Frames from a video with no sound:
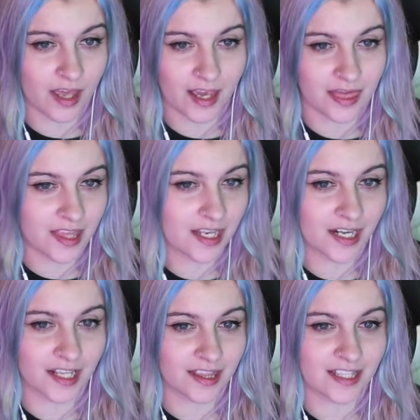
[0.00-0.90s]
and
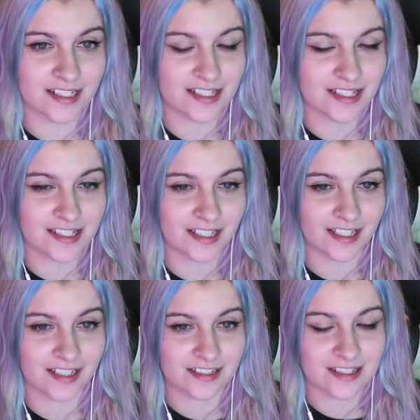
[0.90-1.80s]
then this
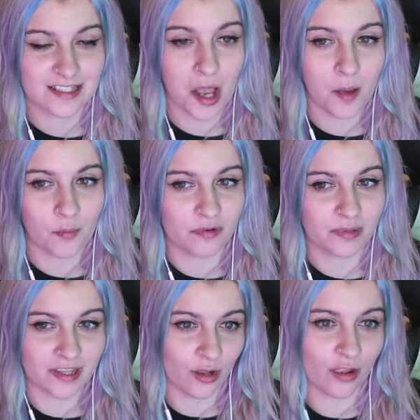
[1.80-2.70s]
sum would
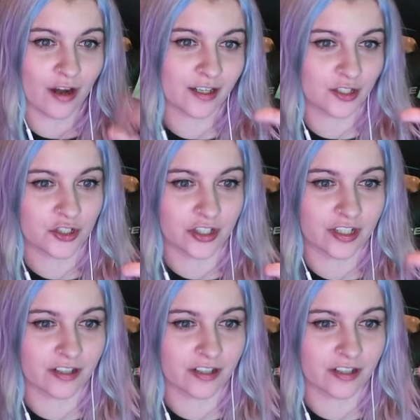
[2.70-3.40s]
be the larger